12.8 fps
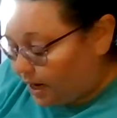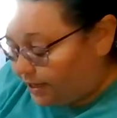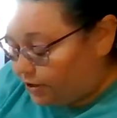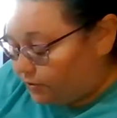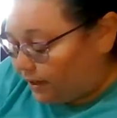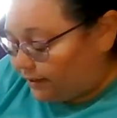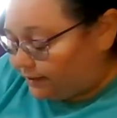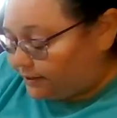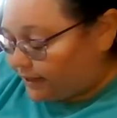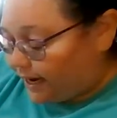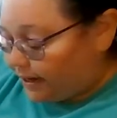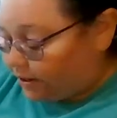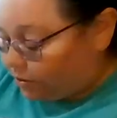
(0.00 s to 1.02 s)
I do like
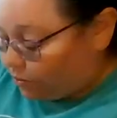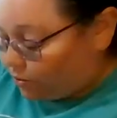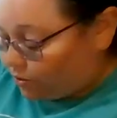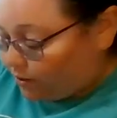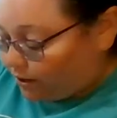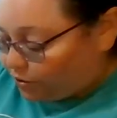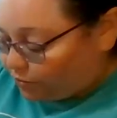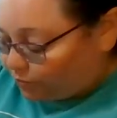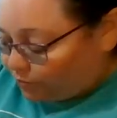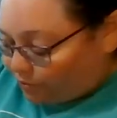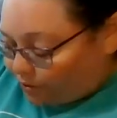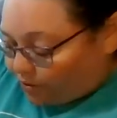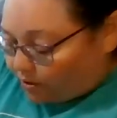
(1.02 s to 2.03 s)
this at a 1/4 inch
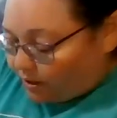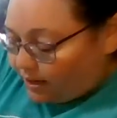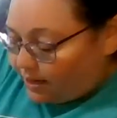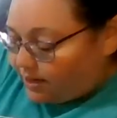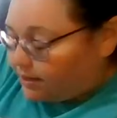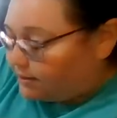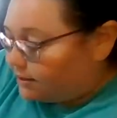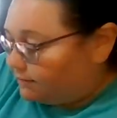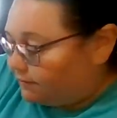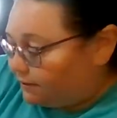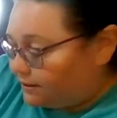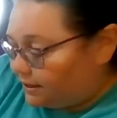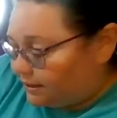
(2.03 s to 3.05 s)
ruler.
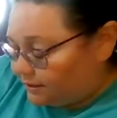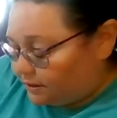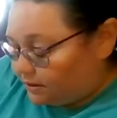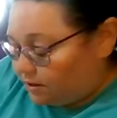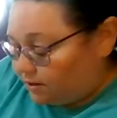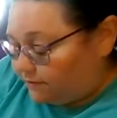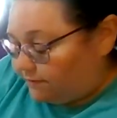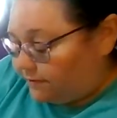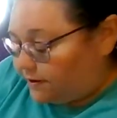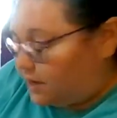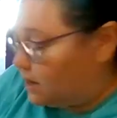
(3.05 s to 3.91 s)
Definitely takes a lot of